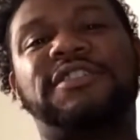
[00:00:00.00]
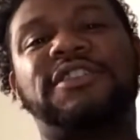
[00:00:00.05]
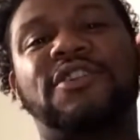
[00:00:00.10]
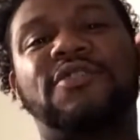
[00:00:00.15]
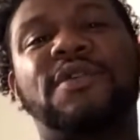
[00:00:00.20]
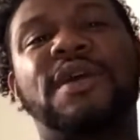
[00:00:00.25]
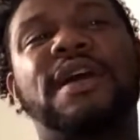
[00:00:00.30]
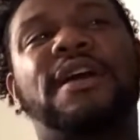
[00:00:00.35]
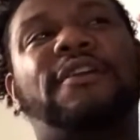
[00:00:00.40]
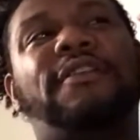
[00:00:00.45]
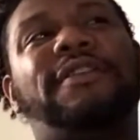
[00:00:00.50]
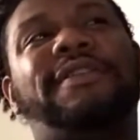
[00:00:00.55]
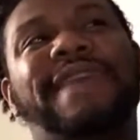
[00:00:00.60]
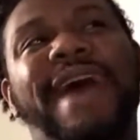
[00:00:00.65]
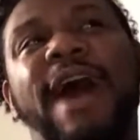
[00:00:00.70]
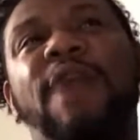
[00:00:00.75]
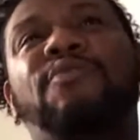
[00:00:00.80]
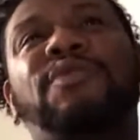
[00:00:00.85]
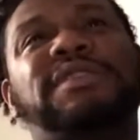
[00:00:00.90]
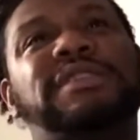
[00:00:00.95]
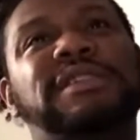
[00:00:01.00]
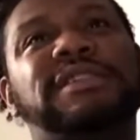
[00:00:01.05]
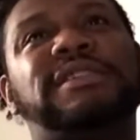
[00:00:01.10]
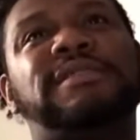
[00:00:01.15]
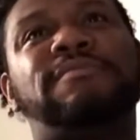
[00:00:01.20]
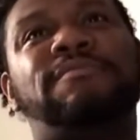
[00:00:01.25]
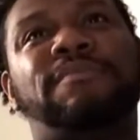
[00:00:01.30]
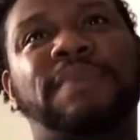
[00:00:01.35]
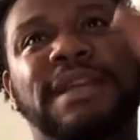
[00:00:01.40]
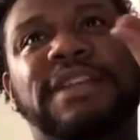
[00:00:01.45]
So that which
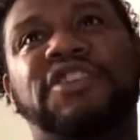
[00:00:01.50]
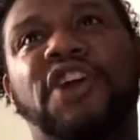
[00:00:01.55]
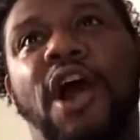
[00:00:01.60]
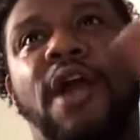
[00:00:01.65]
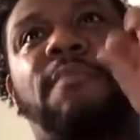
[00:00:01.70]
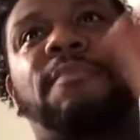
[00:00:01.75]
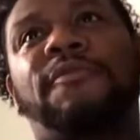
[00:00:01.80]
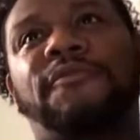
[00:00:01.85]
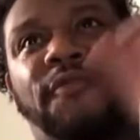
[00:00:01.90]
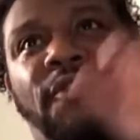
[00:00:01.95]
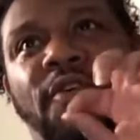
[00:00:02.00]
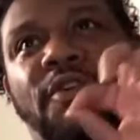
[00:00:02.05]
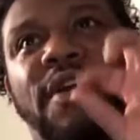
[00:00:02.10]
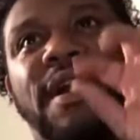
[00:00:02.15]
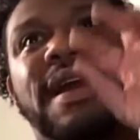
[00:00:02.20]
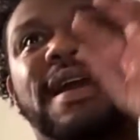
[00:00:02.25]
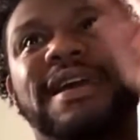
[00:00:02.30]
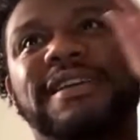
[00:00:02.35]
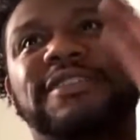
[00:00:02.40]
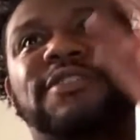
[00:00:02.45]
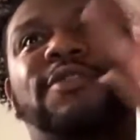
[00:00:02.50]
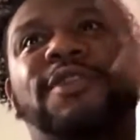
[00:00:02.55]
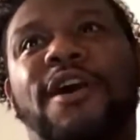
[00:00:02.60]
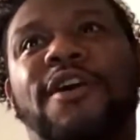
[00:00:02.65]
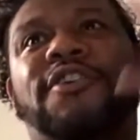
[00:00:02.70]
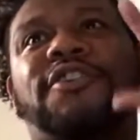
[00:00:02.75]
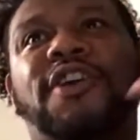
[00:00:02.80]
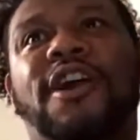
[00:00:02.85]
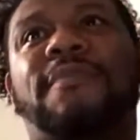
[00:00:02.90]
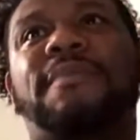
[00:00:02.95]
has been dark before is no
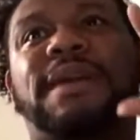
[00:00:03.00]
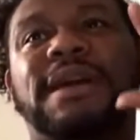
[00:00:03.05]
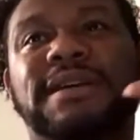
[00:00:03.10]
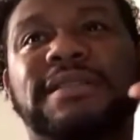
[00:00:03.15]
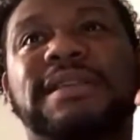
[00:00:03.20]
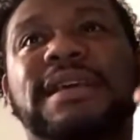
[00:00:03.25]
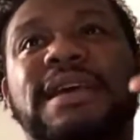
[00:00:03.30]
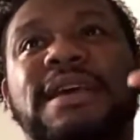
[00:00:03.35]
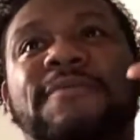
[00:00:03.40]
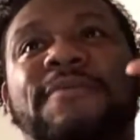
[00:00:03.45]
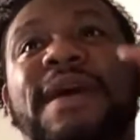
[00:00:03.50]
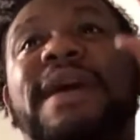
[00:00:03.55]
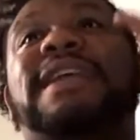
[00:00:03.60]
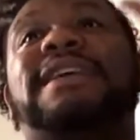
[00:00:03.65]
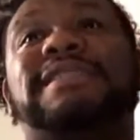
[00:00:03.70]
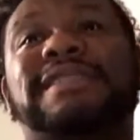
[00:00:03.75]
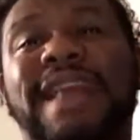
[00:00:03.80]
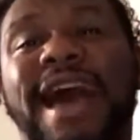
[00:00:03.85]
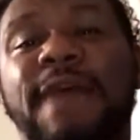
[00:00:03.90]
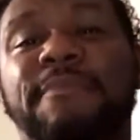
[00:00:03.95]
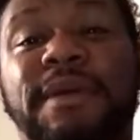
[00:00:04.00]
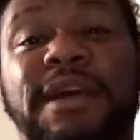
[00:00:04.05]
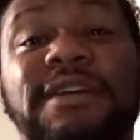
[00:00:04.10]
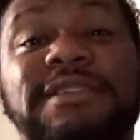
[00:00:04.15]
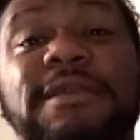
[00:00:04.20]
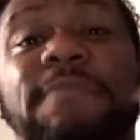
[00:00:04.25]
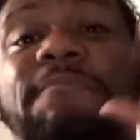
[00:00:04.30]
longer dark because it is light, because